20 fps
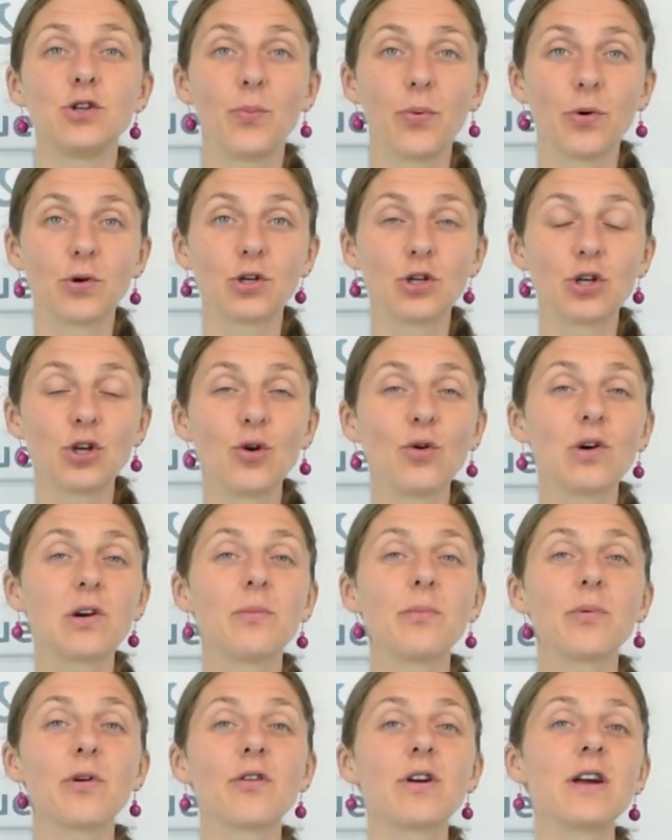You put
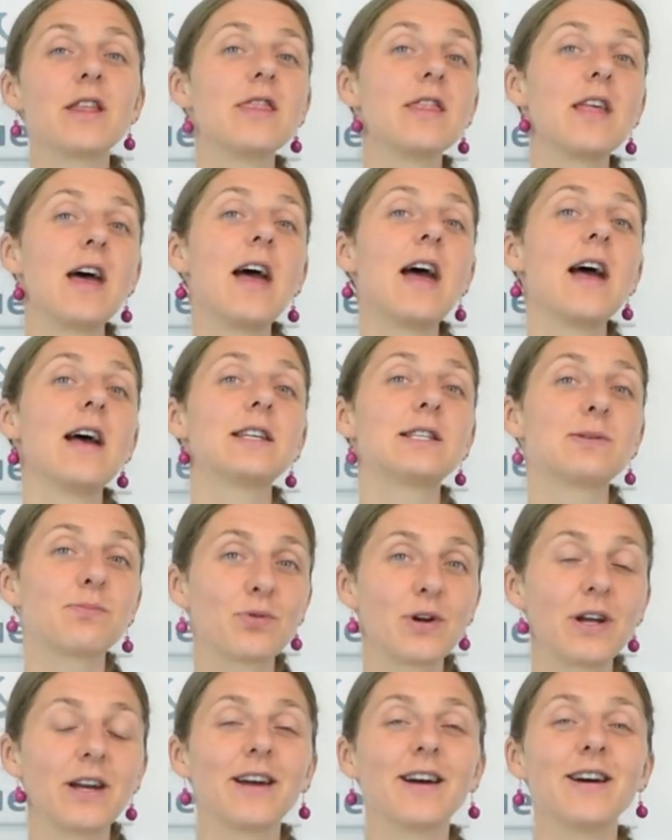cucumber in there,
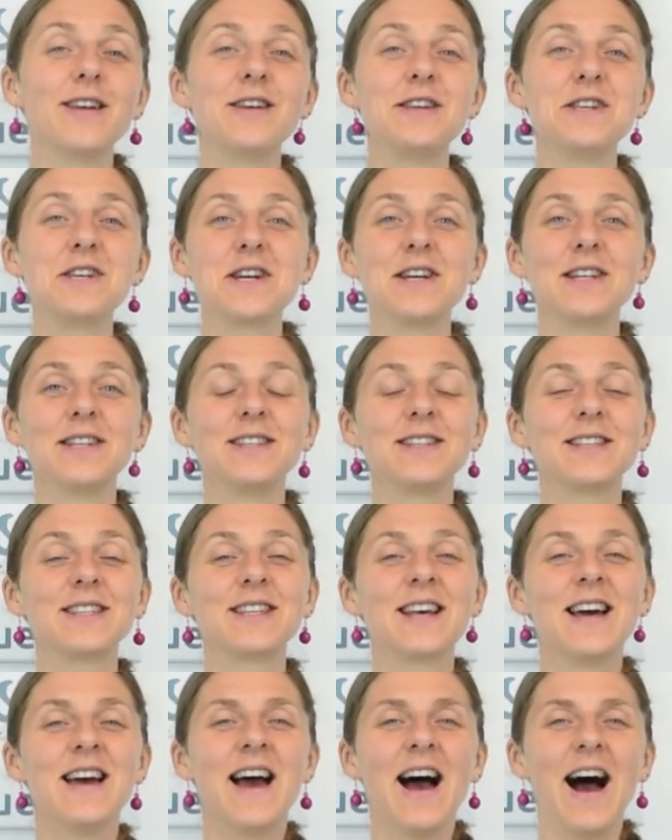spring onions,